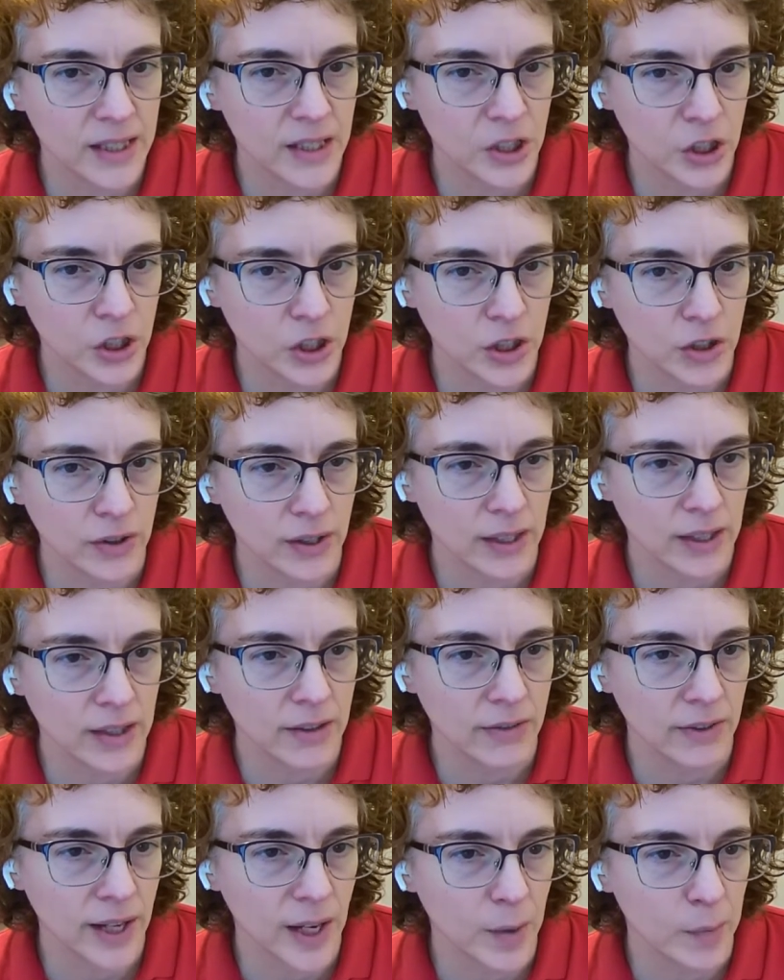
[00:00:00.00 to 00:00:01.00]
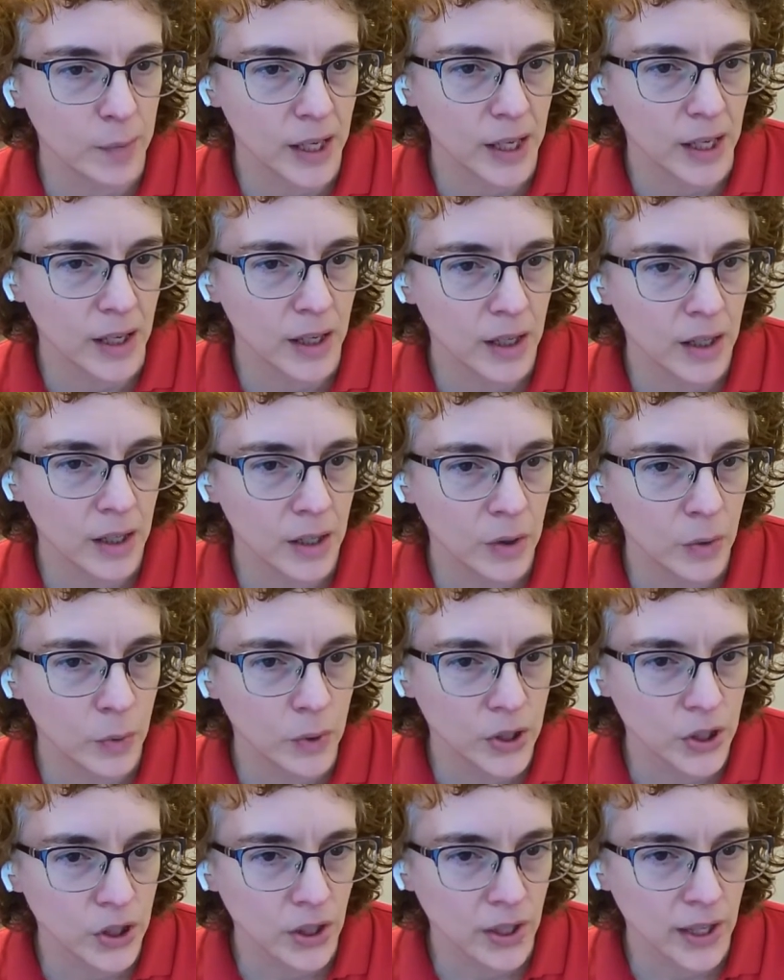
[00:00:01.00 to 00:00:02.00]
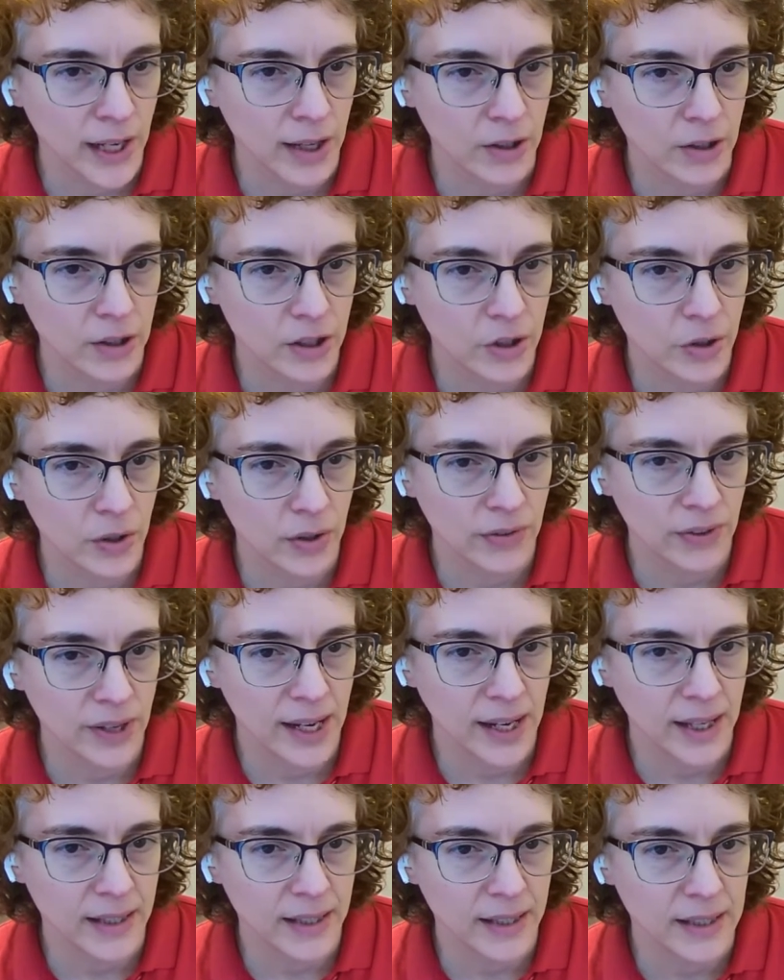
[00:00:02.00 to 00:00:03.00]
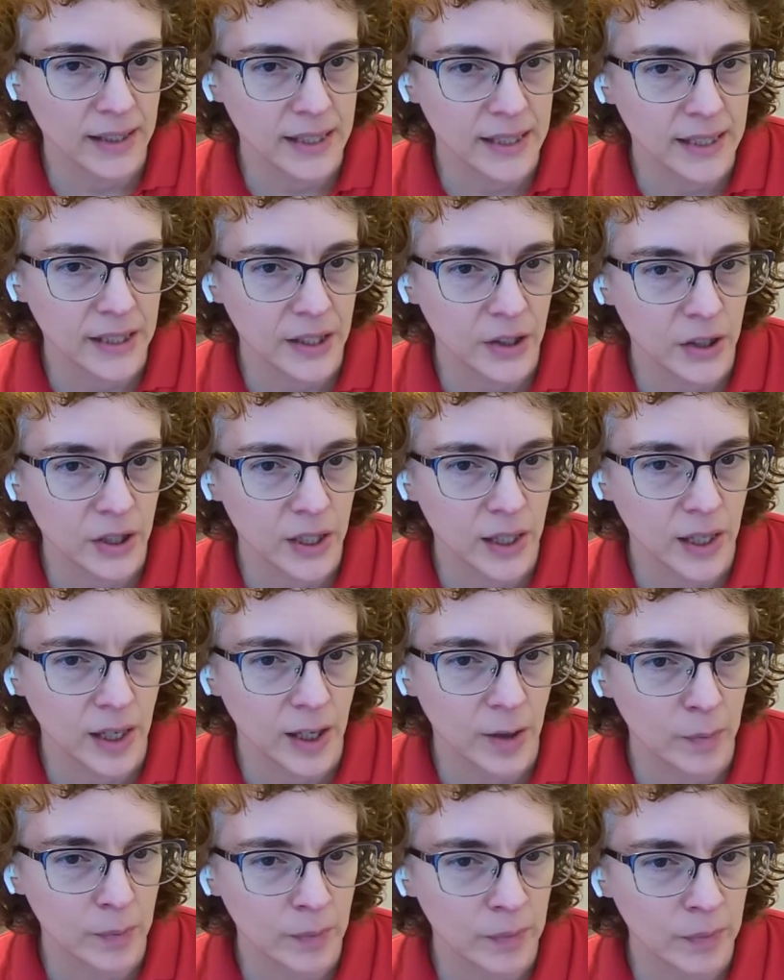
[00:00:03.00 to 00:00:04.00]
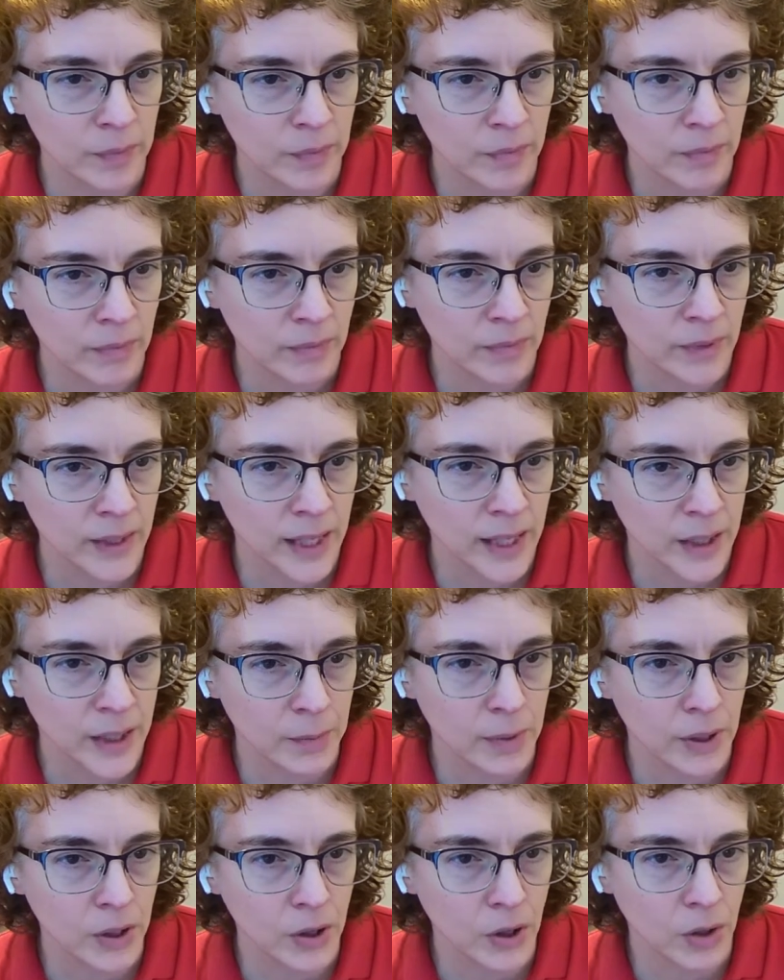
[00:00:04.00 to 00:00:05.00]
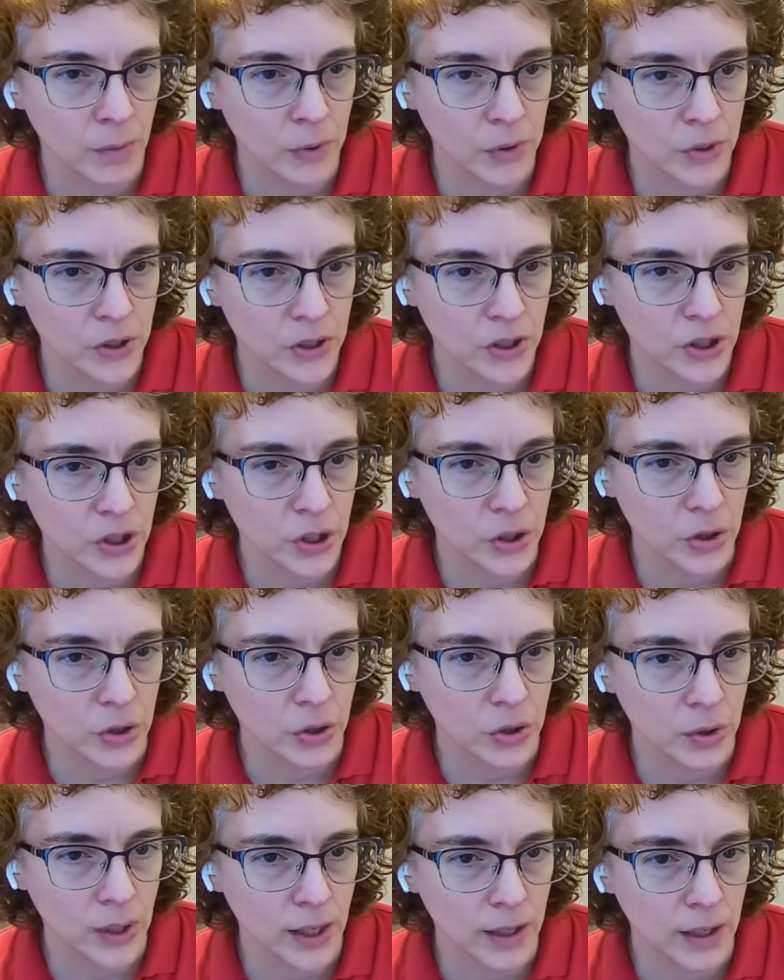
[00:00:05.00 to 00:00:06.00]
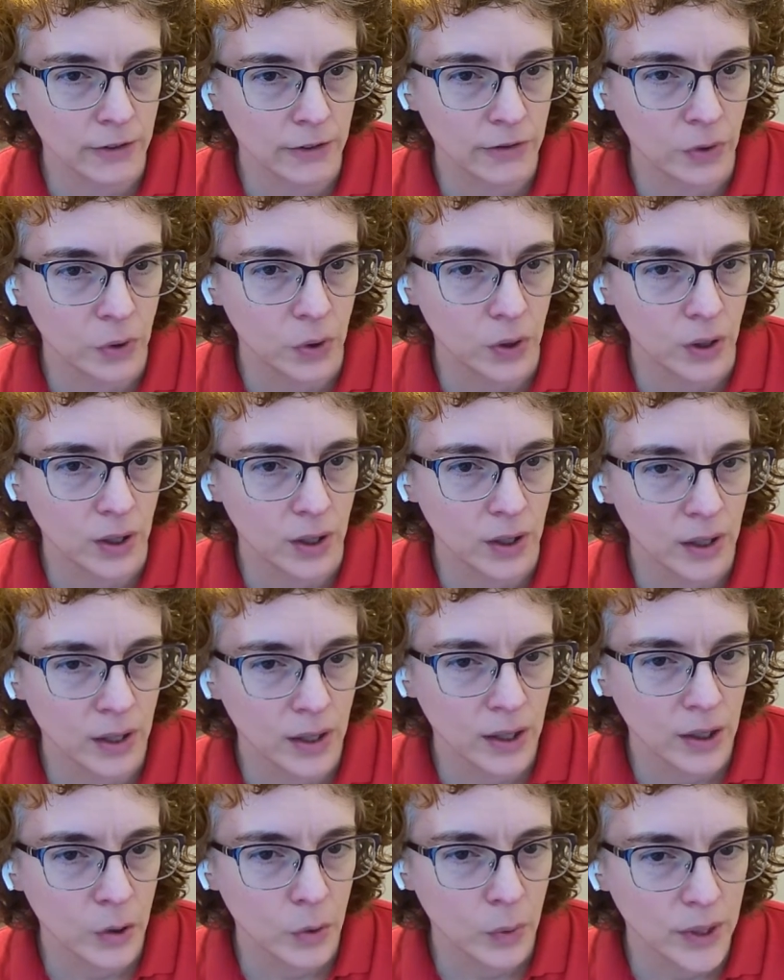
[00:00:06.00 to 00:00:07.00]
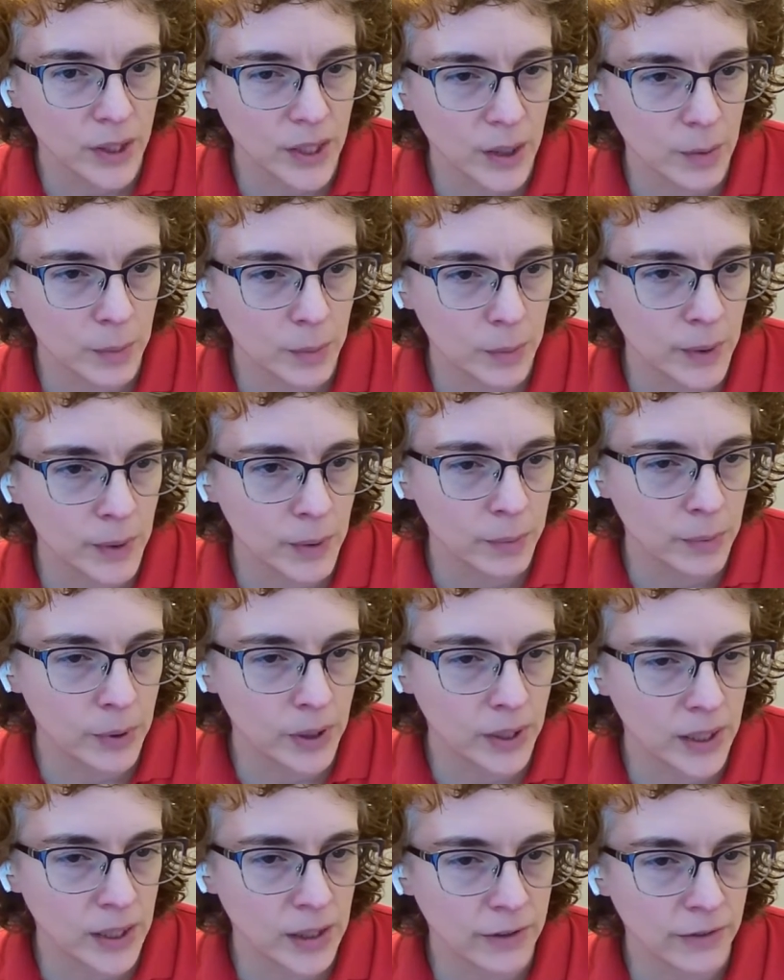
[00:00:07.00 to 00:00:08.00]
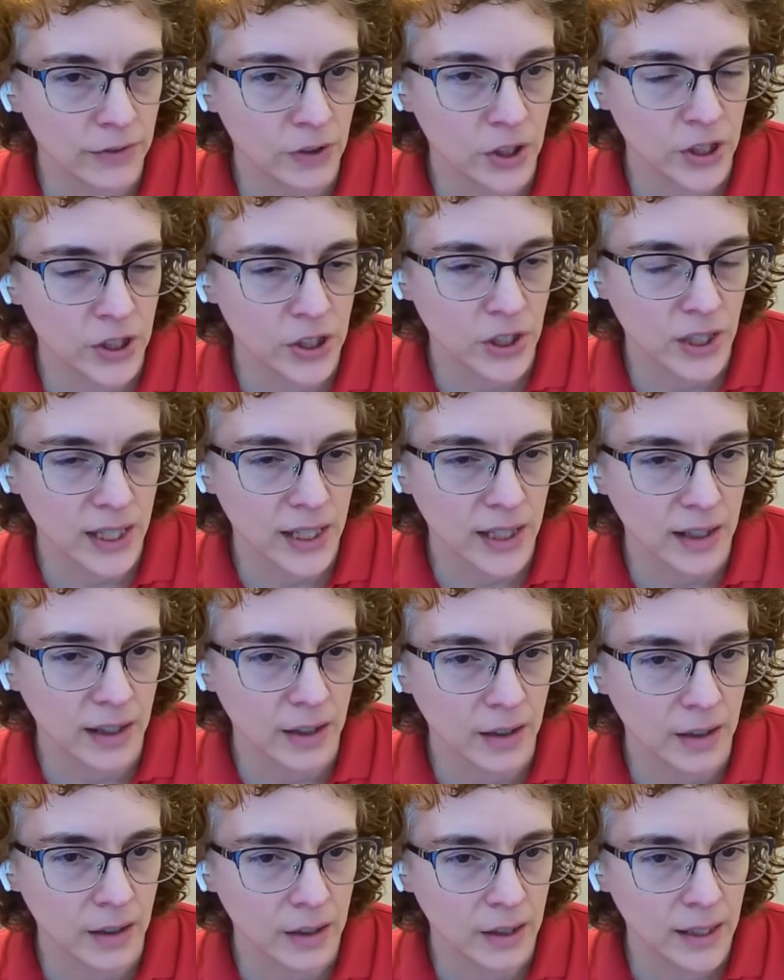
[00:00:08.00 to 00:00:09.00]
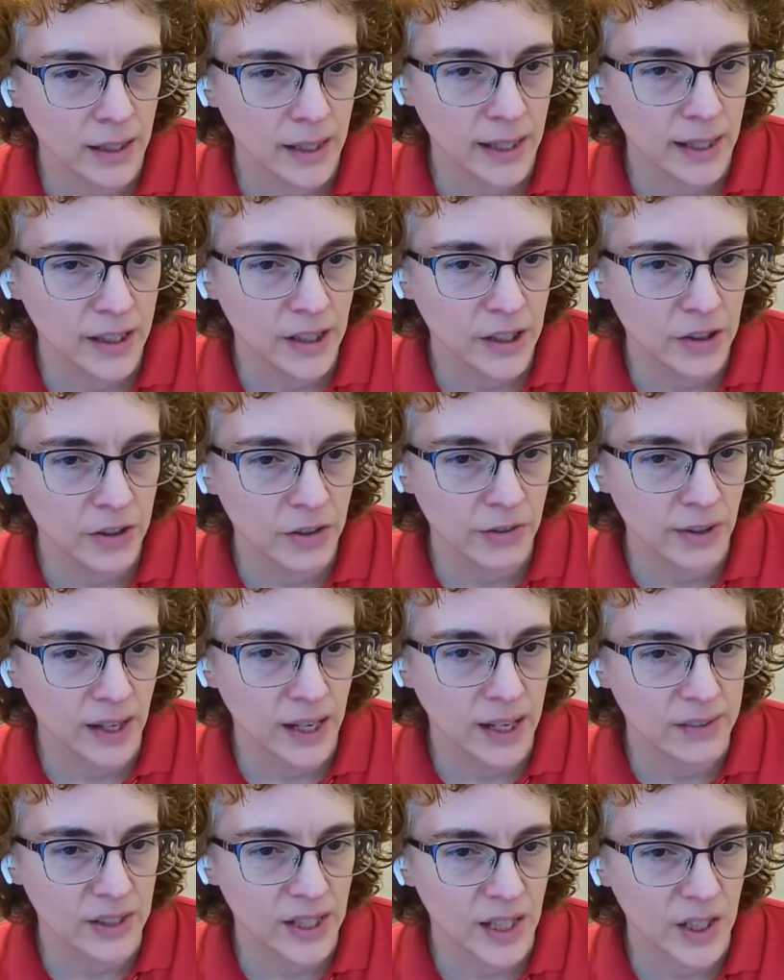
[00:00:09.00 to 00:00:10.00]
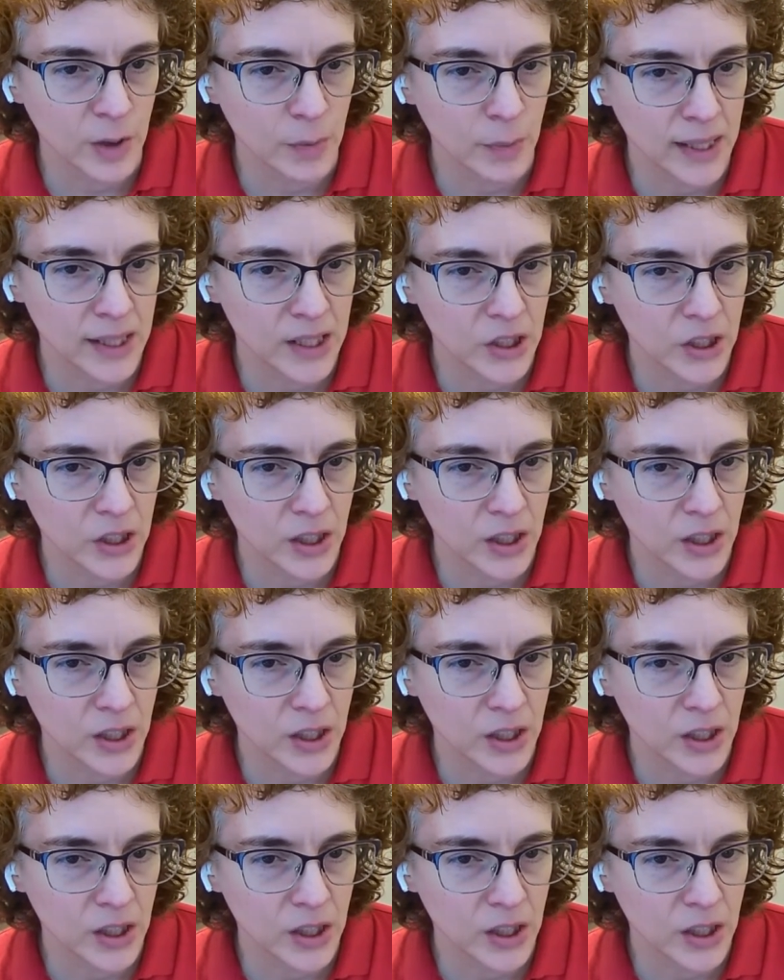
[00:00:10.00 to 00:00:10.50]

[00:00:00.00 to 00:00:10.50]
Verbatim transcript: children in the family would turn out to have had an easier time. They had been almost 2 and 4 when they'd been put into foster care, and under 5s had the best